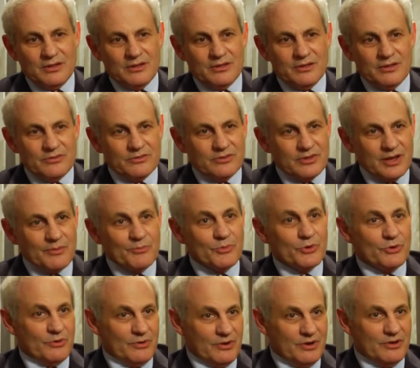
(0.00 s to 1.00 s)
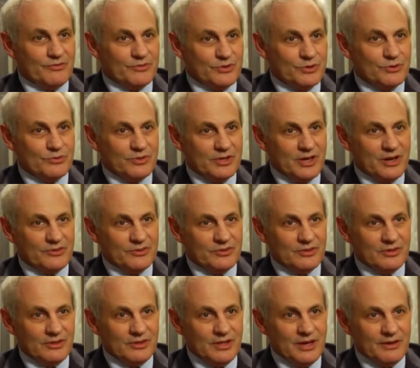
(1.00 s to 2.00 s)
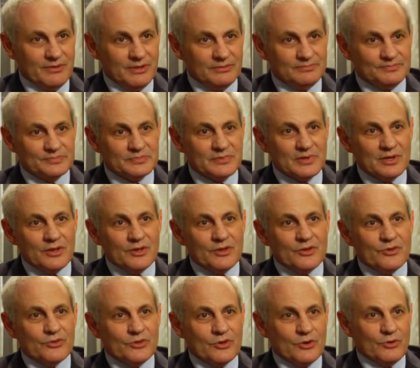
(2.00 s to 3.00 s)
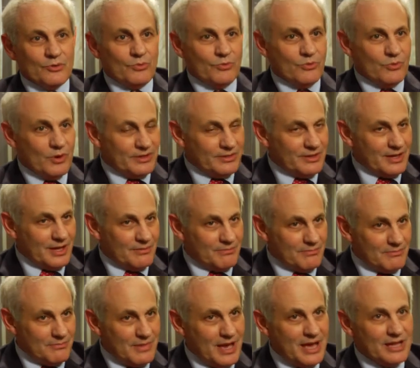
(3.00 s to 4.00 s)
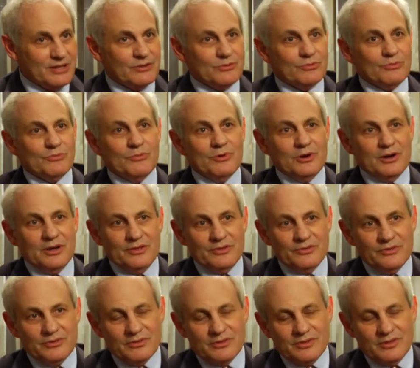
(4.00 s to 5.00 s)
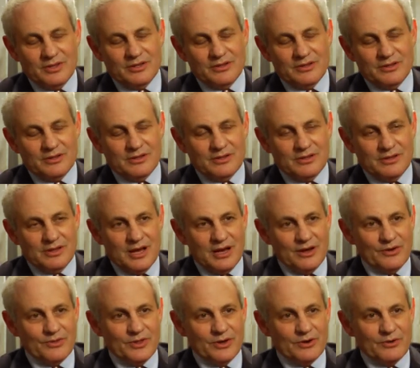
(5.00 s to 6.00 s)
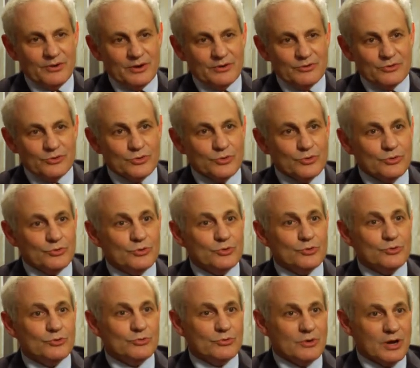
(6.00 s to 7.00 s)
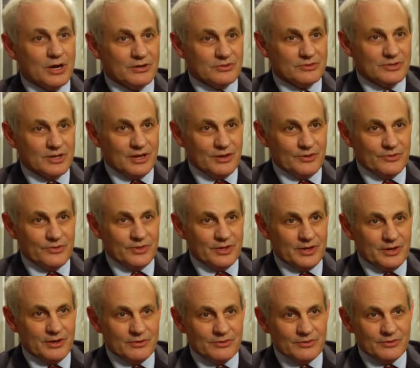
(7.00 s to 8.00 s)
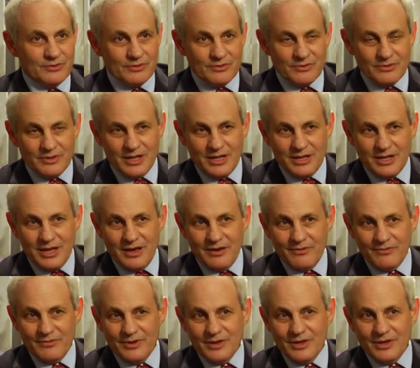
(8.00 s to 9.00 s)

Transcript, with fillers: the summer of 2011. So what that meant was that now there are two new drugs out there that have